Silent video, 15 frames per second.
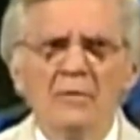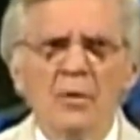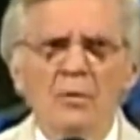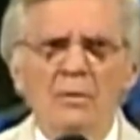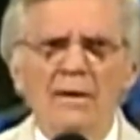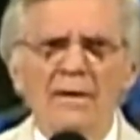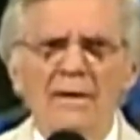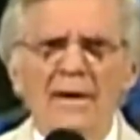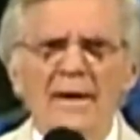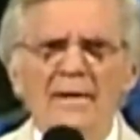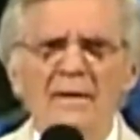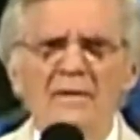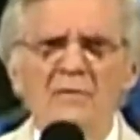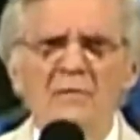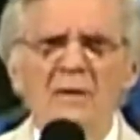Don't let
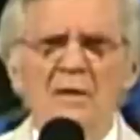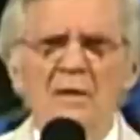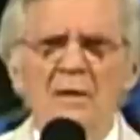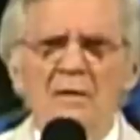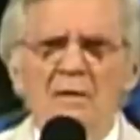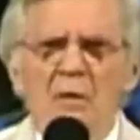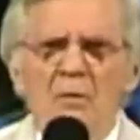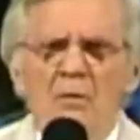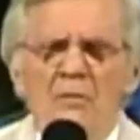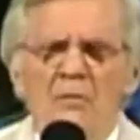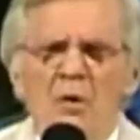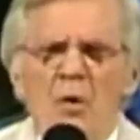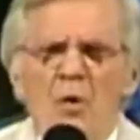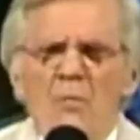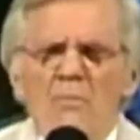anything,
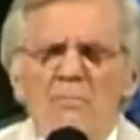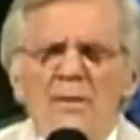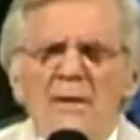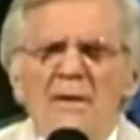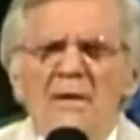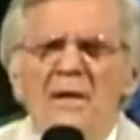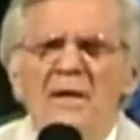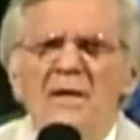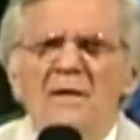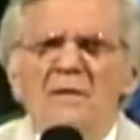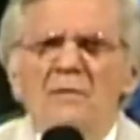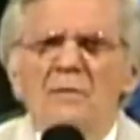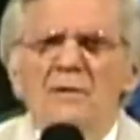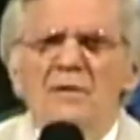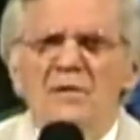don't, don't be a
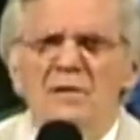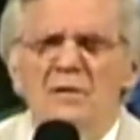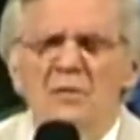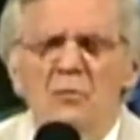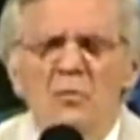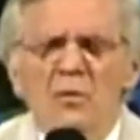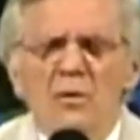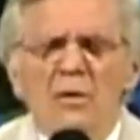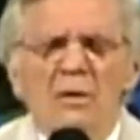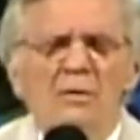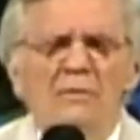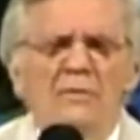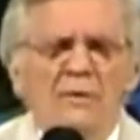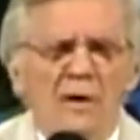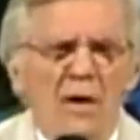hindrance to the work
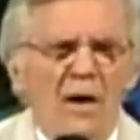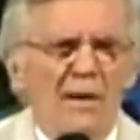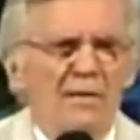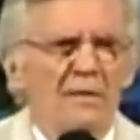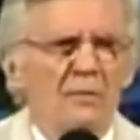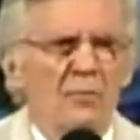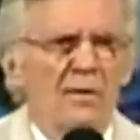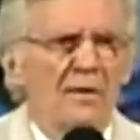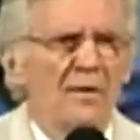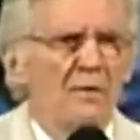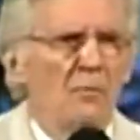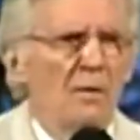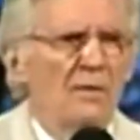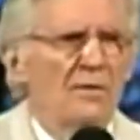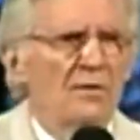of God and what He
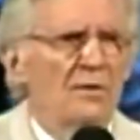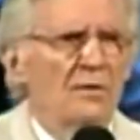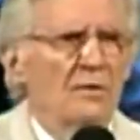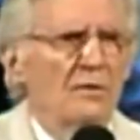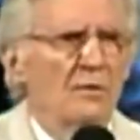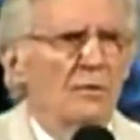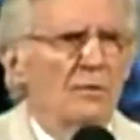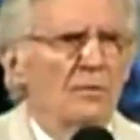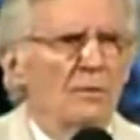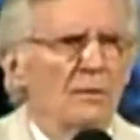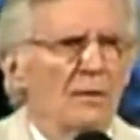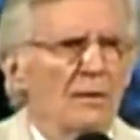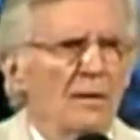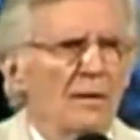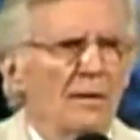wants to
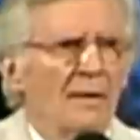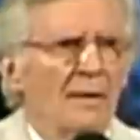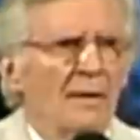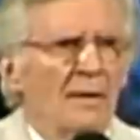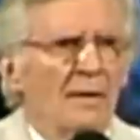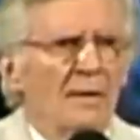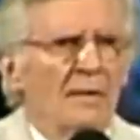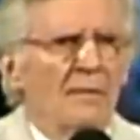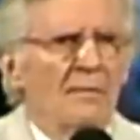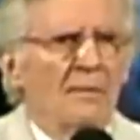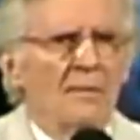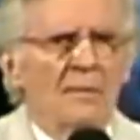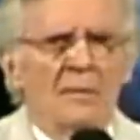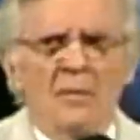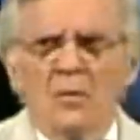do.
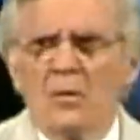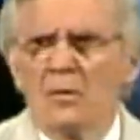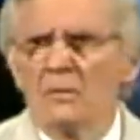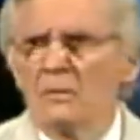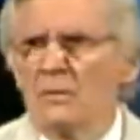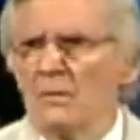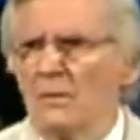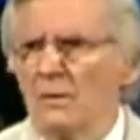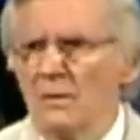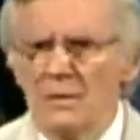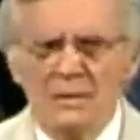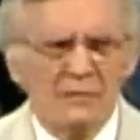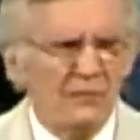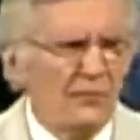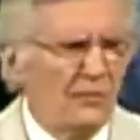Well,
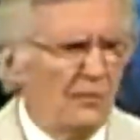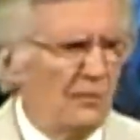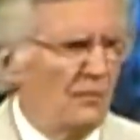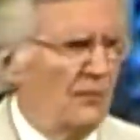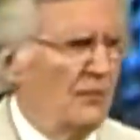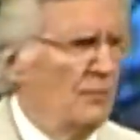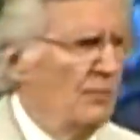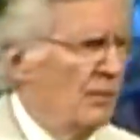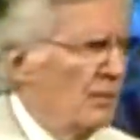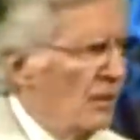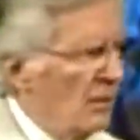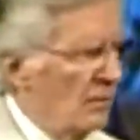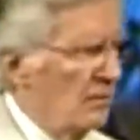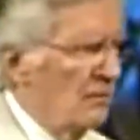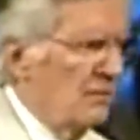if, if you
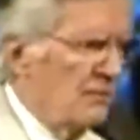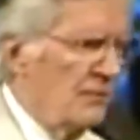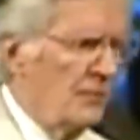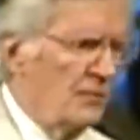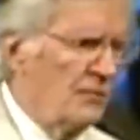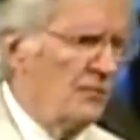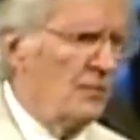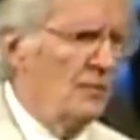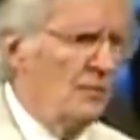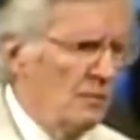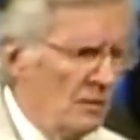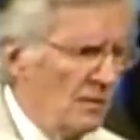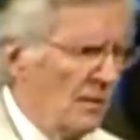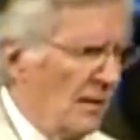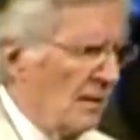belong, if, if
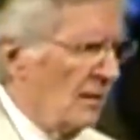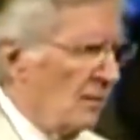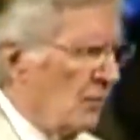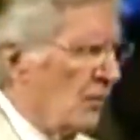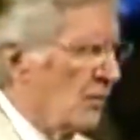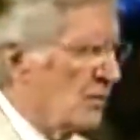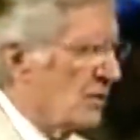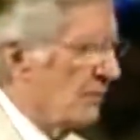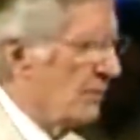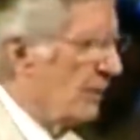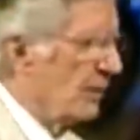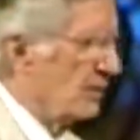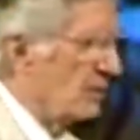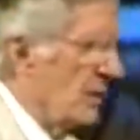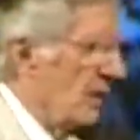you worship
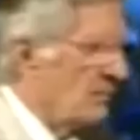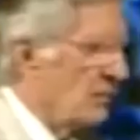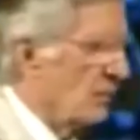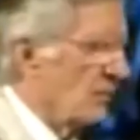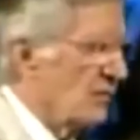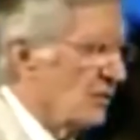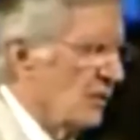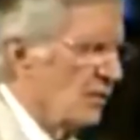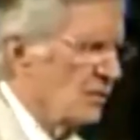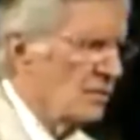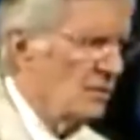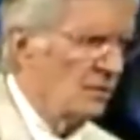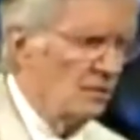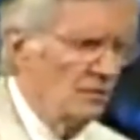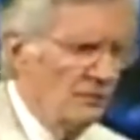here at Times Square
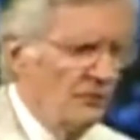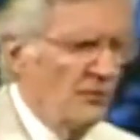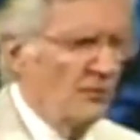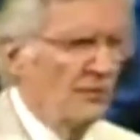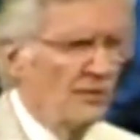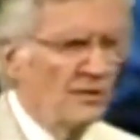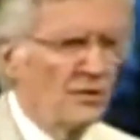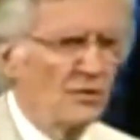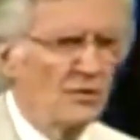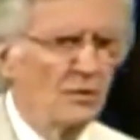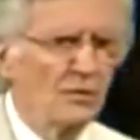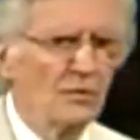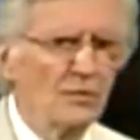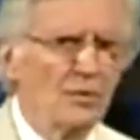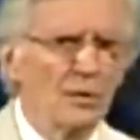Church and you feel this is
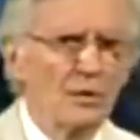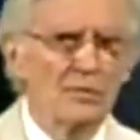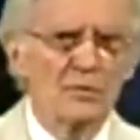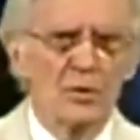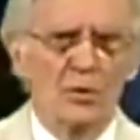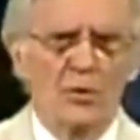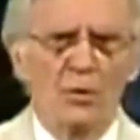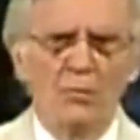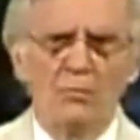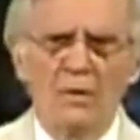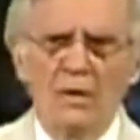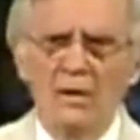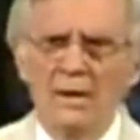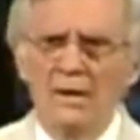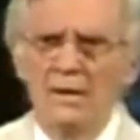your church home,
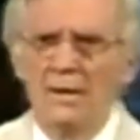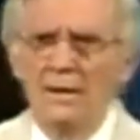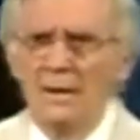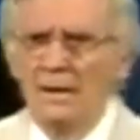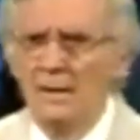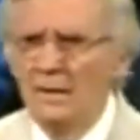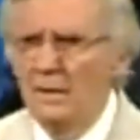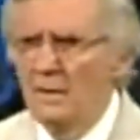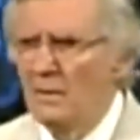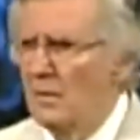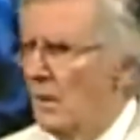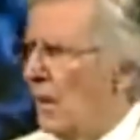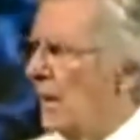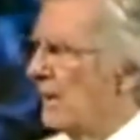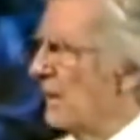
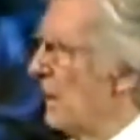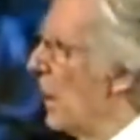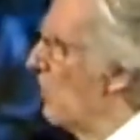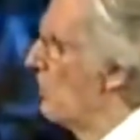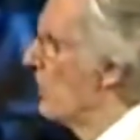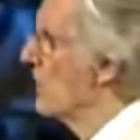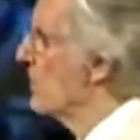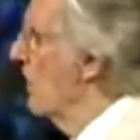God help